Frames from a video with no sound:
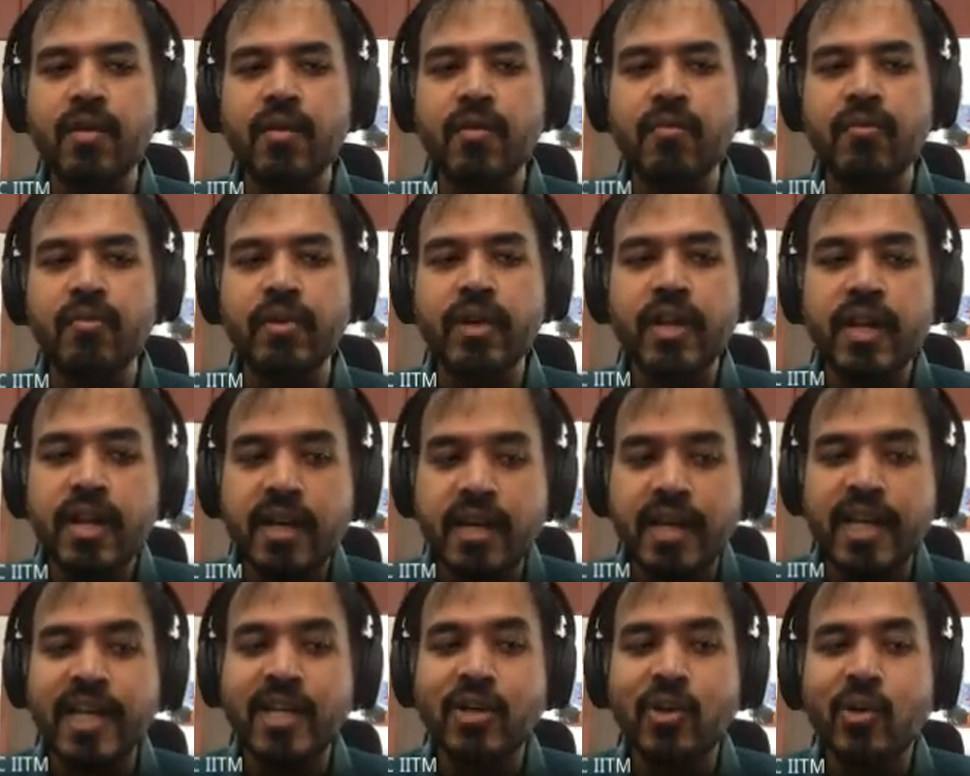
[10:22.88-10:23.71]
we didn't
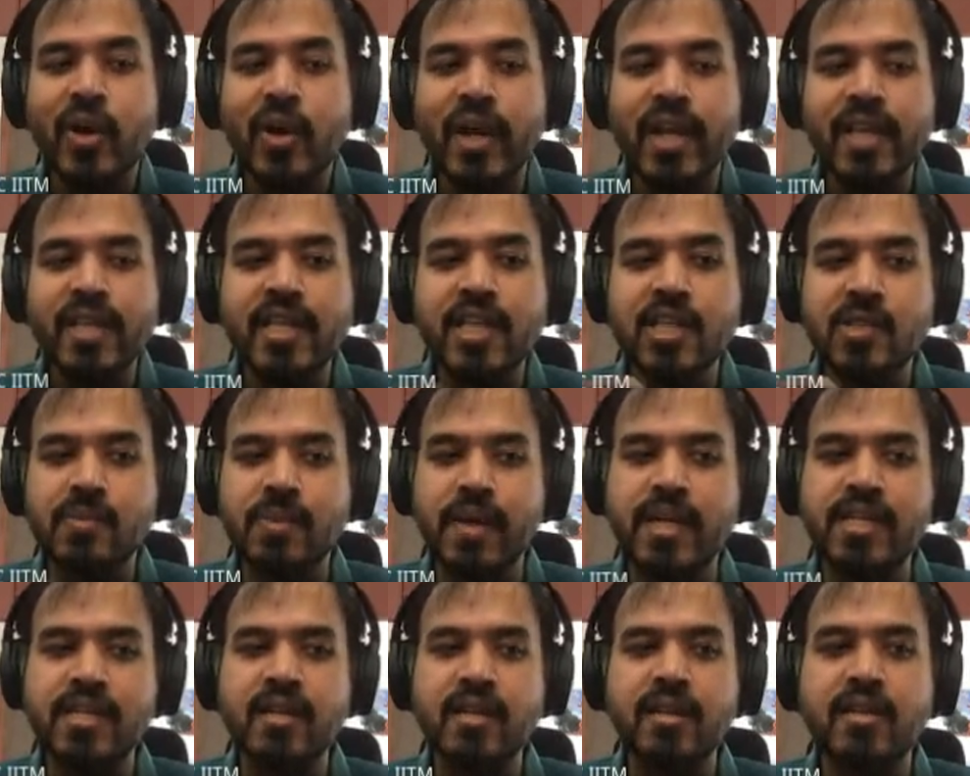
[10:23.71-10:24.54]
need to do anything
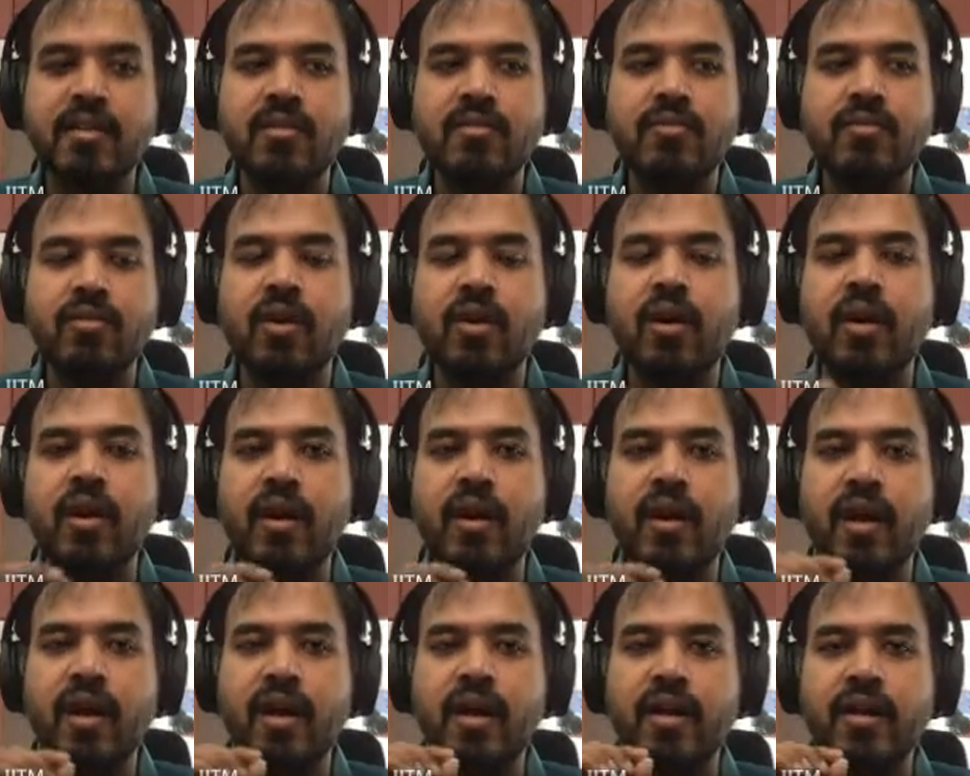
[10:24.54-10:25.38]
special
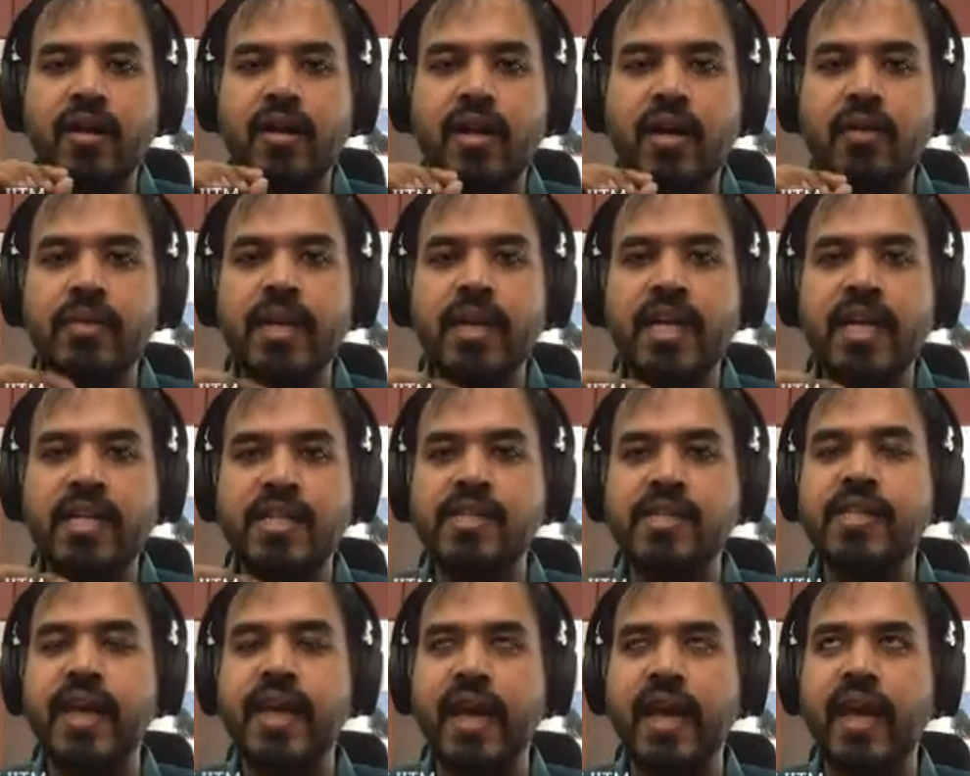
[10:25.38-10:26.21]
for
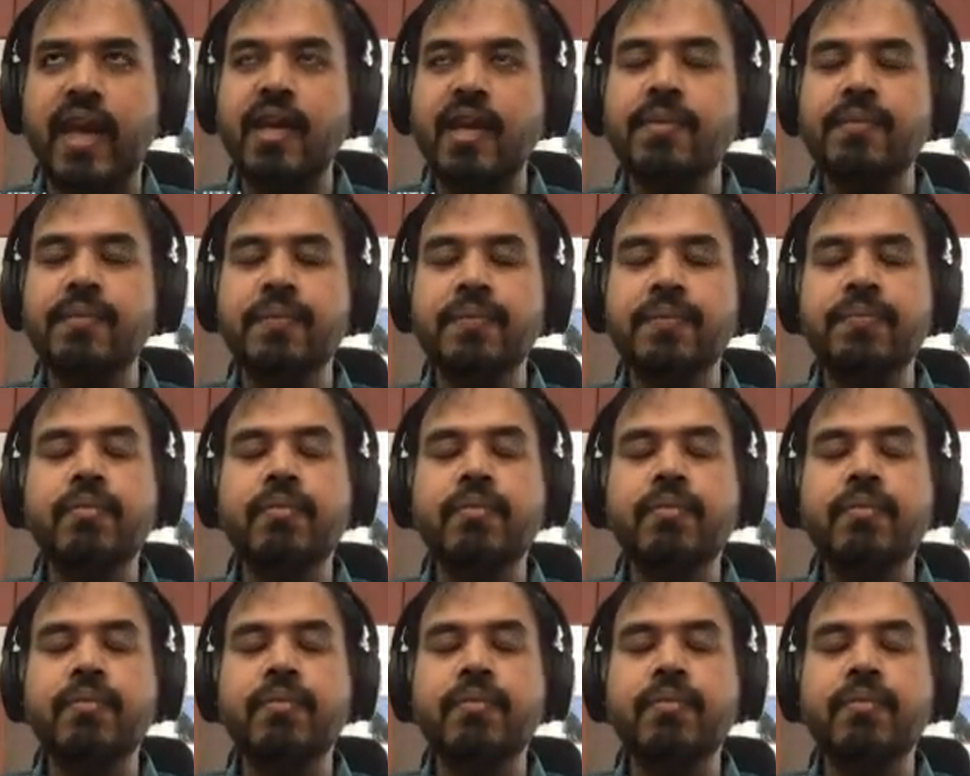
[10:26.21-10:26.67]
termination checking.